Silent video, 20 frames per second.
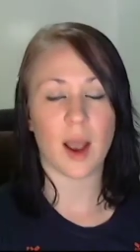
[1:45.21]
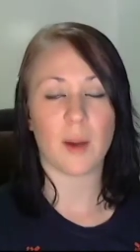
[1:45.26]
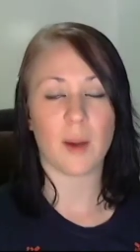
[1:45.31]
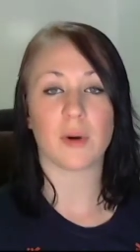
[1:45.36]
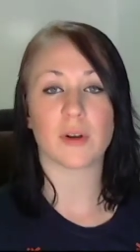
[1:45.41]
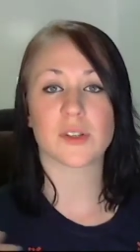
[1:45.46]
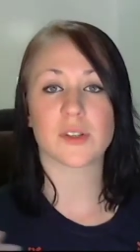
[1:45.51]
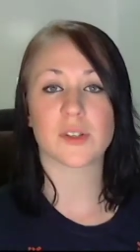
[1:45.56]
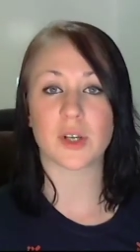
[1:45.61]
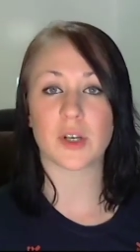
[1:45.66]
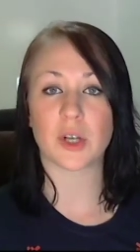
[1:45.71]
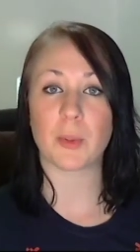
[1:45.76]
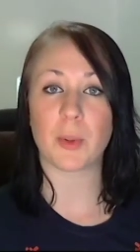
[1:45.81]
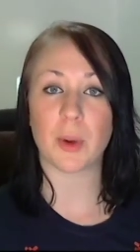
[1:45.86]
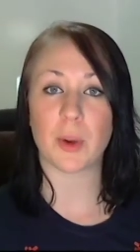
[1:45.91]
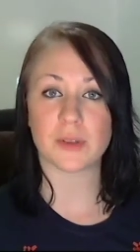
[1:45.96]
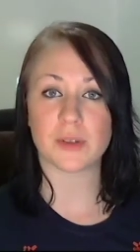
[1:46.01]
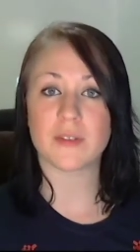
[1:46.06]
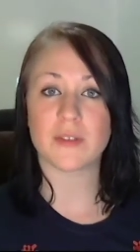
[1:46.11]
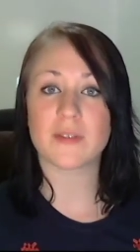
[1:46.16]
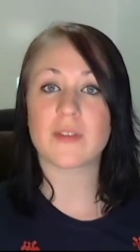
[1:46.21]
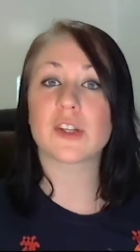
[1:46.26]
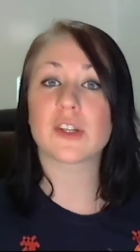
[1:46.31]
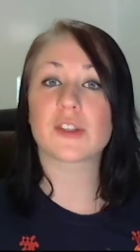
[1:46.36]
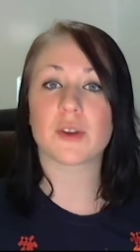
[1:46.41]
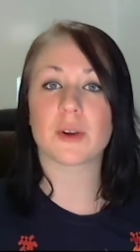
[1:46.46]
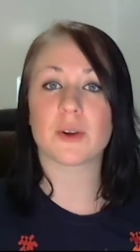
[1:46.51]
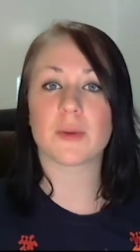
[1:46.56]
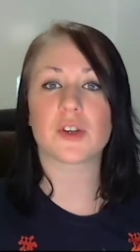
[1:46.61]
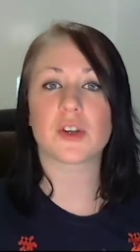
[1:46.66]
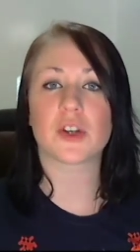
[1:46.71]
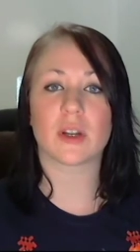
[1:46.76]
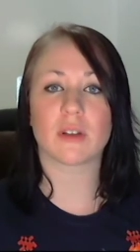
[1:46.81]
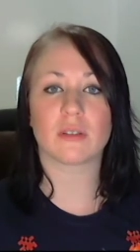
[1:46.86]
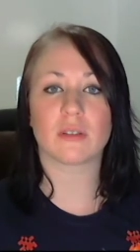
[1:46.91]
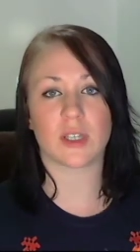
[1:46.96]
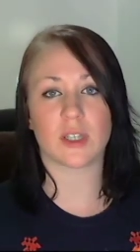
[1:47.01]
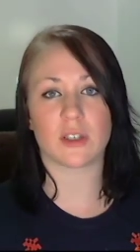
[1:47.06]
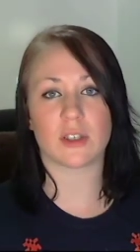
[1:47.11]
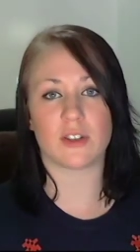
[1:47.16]
I'm also going to post in the description
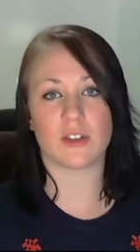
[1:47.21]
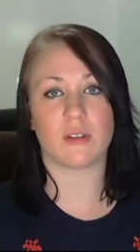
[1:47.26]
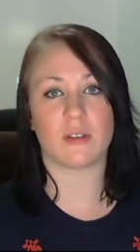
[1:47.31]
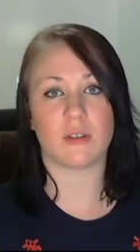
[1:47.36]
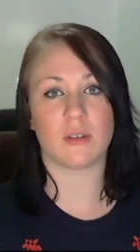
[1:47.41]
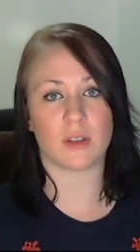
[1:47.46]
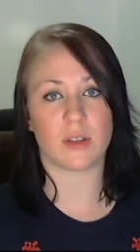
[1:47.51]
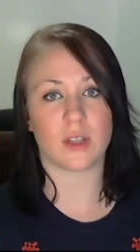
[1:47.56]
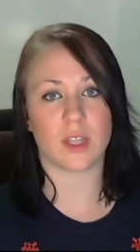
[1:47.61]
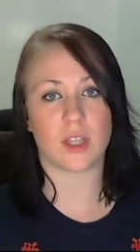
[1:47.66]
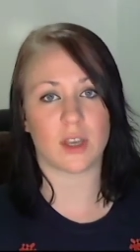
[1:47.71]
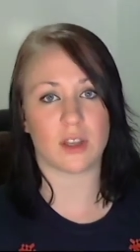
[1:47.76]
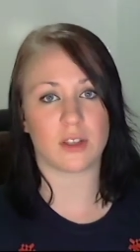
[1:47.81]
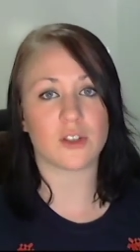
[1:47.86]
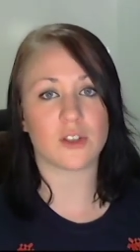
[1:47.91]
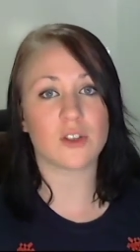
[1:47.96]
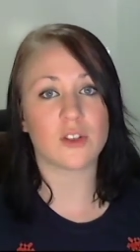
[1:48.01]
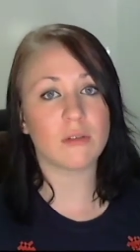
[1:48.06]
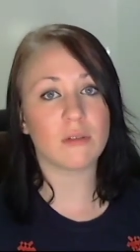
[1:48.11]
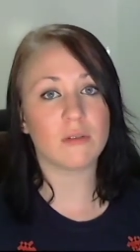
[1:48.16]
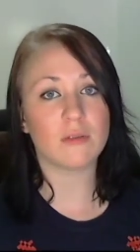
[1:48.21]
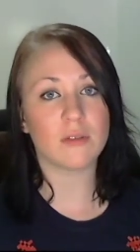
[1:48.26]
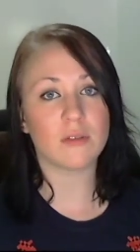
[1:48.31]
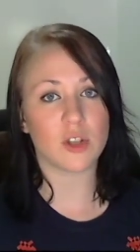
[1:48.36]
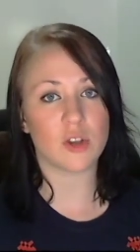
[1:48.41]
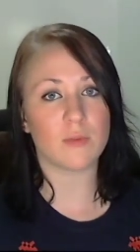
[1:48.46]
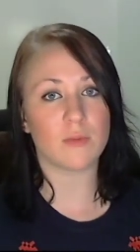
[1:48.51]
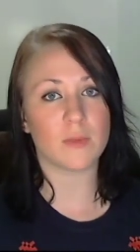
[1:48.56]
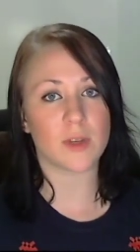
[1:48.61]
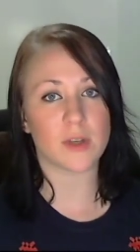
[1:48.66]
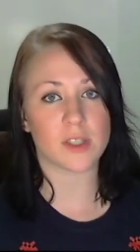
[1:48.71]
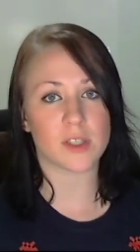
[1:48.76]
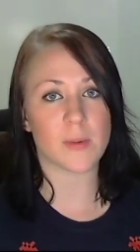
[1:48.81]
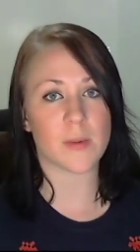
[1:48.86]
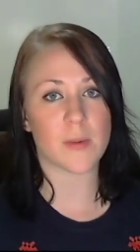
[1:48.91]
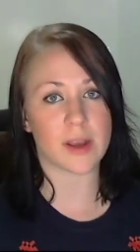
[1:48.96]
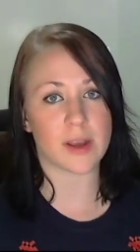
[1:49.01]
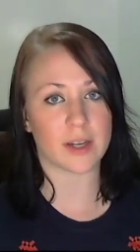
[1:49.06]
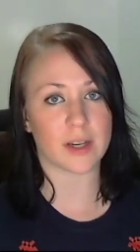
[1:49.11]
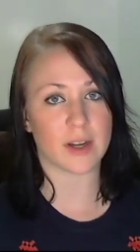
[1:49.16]
a link to the two new Mists of
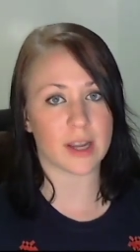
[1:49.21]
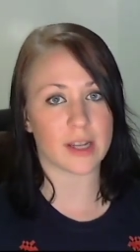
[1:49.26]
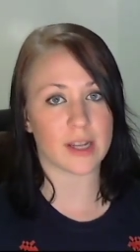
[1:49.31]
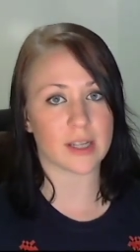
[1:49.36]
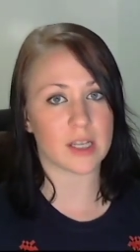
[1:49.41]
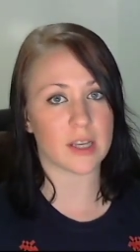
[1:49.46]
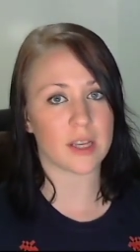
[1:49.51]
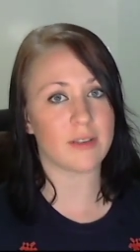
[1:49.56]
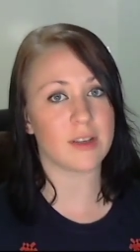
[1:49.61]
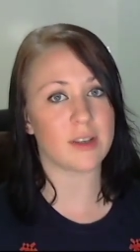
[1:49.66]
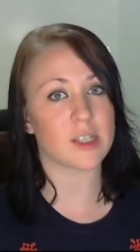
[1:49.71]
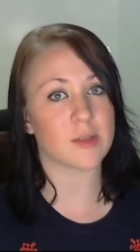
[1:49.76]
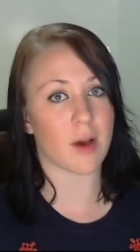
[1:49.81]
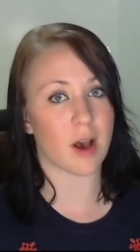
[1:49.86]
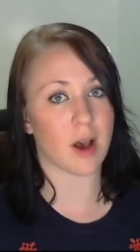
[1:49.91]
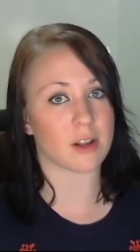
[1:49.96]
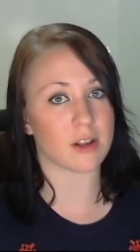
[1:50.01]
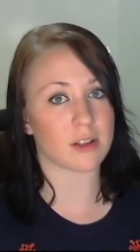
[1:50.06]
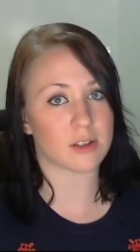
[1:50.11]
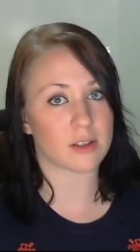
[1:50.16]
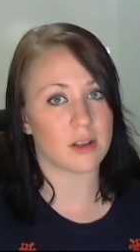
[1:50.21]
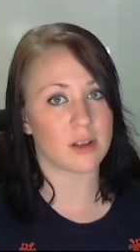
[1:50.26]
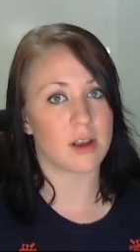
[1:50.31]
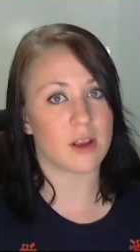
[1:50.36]
Pandaria T V spots.